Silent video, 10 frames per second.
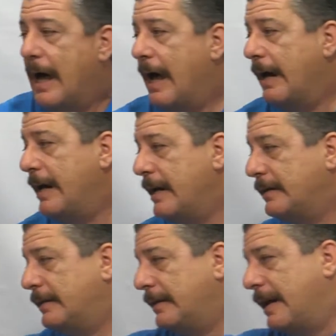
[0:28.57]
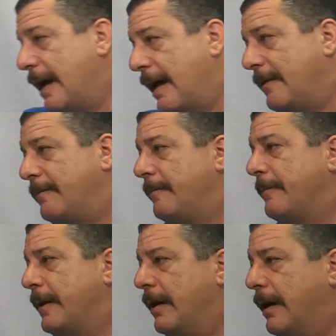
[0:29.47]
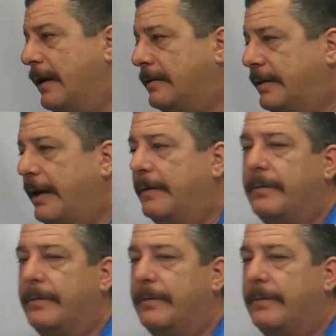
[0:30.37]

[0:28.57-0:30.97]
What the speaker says: and is that, let's see,